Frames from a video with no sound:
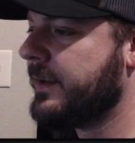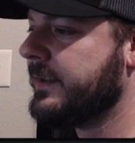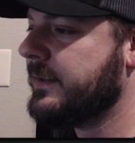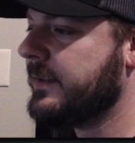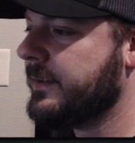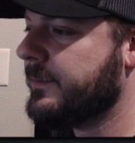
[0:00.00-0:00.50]

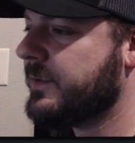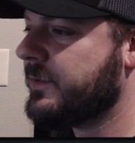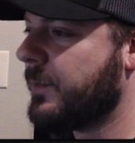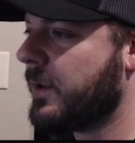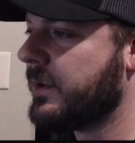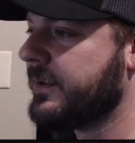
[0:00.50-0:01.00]
into
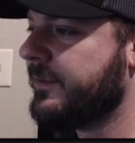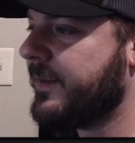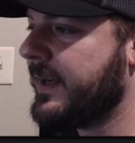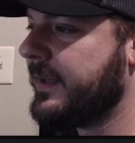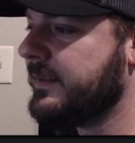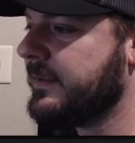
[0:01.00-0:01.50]
smaller
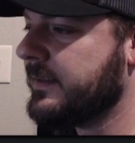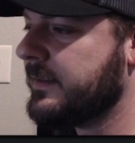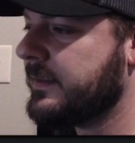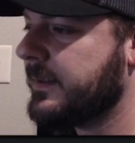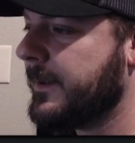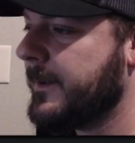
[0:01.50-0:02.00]

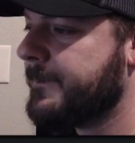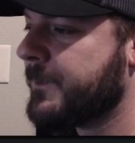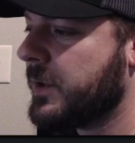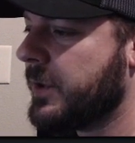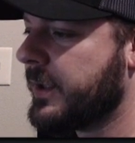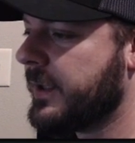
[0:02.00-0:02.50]
devices,
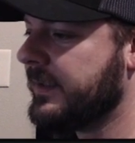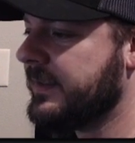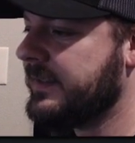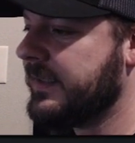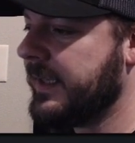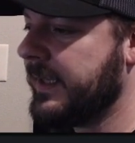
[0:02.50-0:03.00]
you're gonna
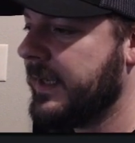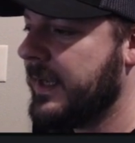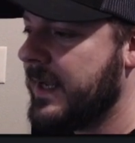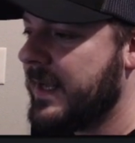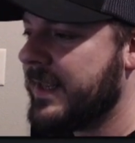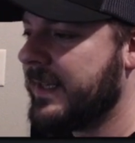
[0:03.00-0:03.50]
see
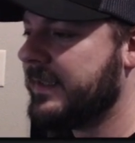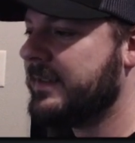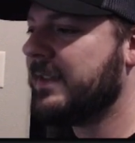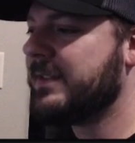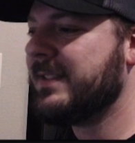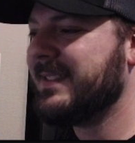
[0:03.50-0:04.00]
that it
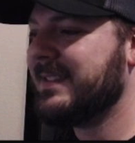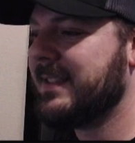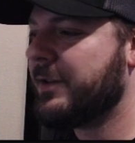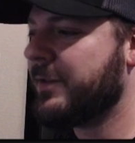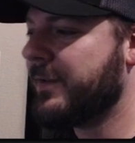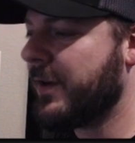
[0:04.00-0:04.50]
doesn't
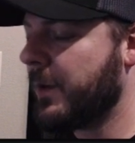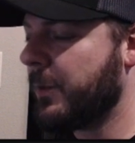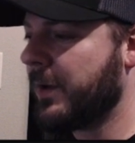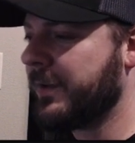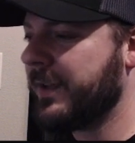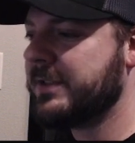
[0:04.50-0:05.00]
center very
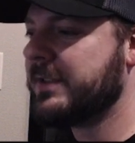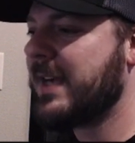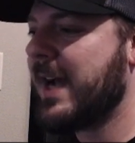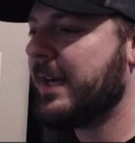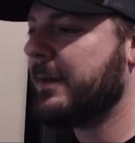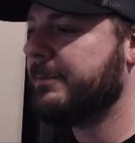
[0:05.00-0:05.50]
well. They just
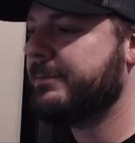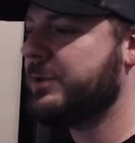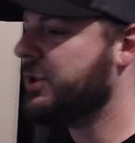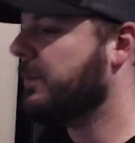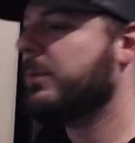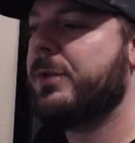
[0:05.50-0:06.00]
kind of
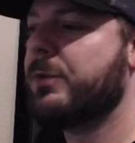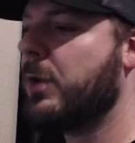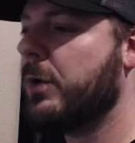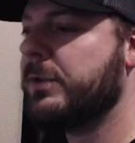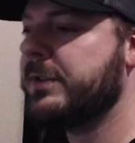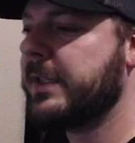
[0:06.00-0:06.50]
jumble the
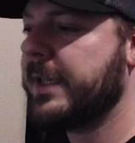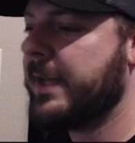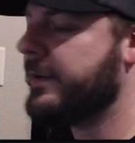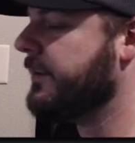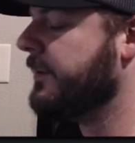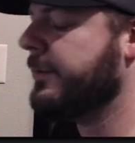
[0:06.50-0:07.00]
rows
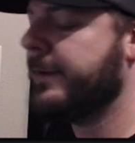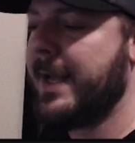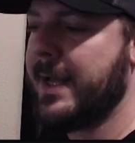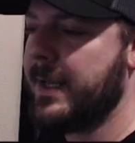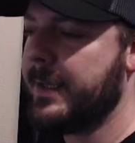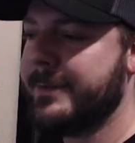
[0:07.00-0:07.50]
together
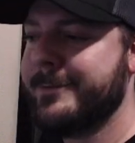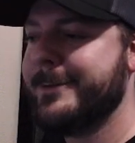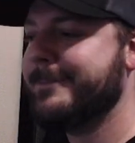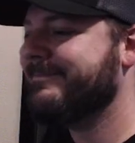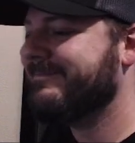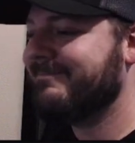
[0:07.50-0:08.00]
and
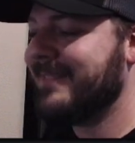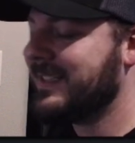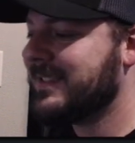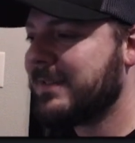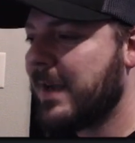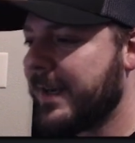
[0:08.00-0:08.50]
they
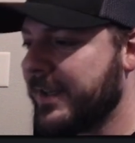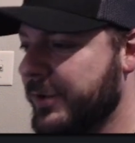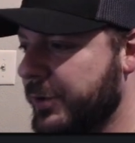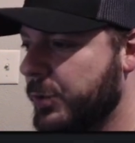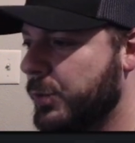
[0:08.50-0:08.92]
just kind of do